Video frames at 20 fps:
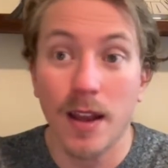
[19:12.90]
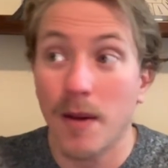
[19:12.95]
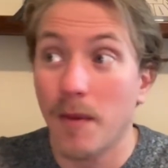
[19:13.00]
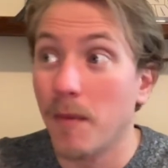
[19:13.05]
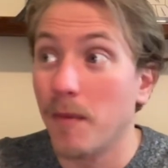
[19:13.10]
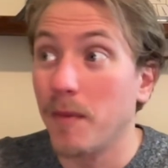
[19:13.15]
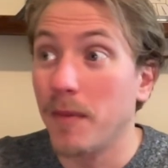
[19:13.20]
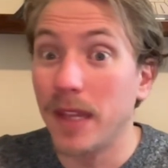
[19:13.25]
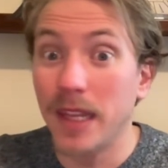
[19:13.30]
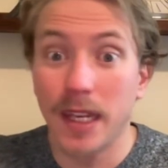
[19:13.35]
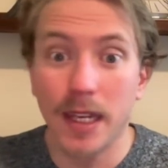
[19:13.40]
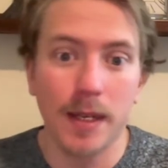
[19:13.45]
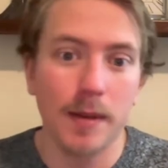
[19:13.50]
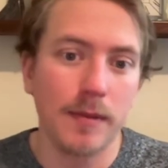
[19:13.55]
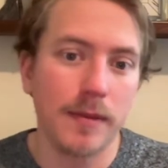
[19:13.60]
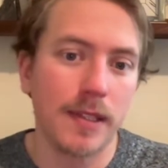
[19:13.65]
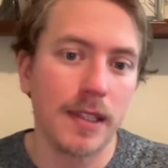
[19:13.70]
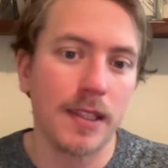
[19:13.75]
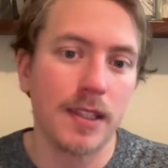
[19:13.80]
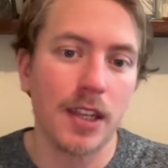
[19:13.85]

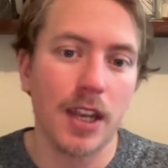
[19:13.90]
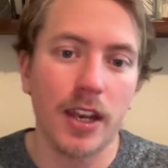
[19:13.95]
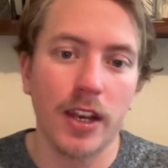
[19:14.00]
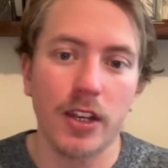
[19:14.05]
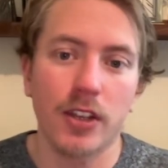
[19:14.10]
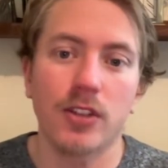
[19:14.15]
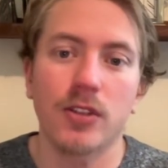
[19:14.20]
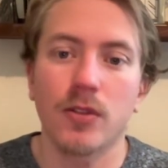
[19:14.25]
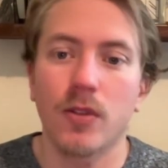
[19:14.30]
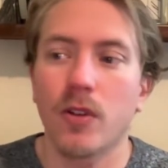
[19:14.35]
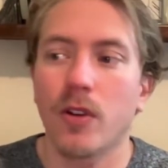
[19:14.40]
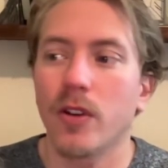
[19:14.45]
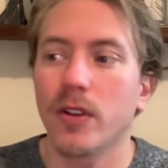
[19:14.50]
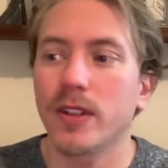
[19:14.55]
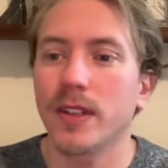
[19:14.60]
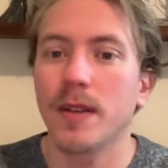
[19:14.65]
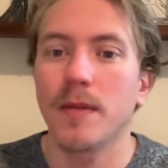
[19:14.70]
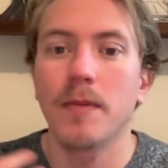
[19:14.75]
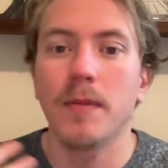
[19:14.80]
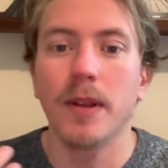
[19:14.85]
memes and sending
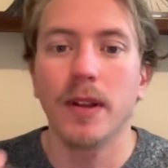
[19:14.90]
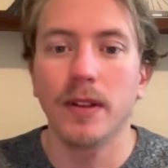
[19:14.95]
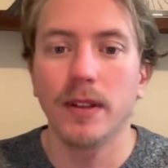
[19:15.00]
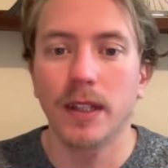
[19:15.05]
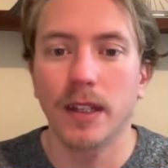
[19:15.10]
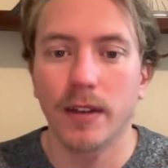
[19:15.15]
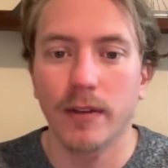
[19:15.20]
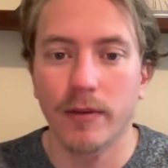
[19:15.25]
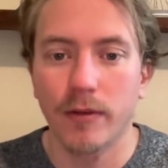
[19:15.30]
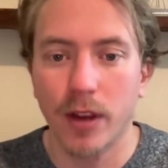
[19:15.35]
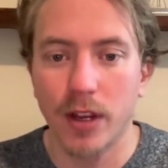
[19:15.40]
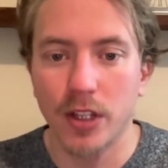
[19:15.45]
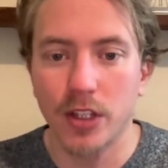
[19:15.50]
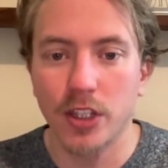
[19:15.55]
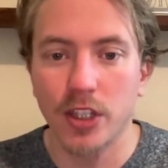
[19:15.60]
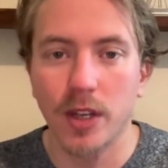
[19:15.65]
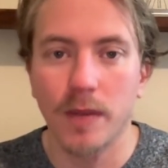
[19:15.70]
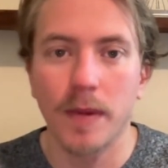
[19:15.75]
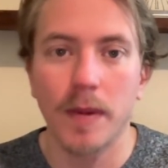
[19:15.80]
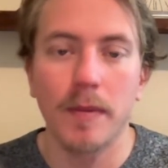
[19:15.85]
shorts and building a
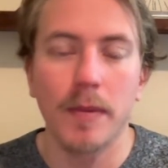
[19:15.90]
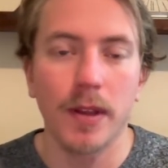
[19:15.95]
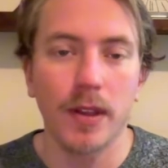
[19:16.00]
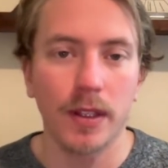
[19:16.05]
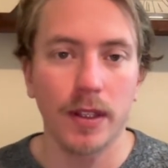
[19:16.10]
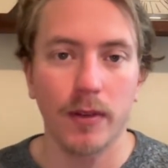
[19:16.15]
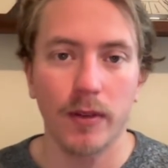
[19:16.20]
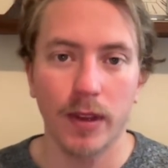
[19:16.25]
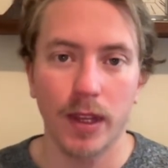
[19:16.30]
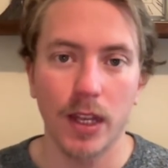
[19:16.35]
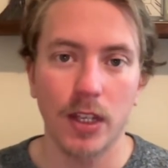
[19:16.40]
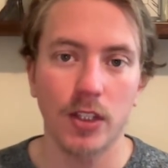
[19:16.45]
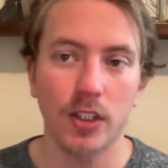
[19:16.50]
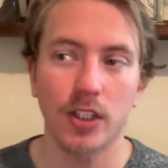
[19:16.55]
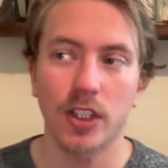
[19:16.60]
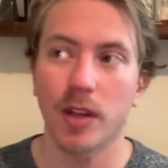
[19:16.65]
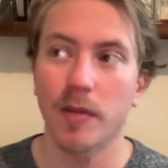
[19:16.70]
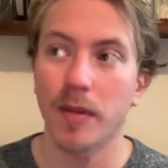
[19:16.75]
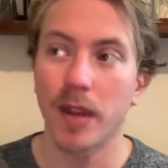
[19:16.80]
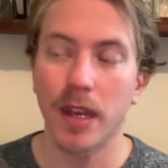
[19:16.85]
friendship and building a relationship.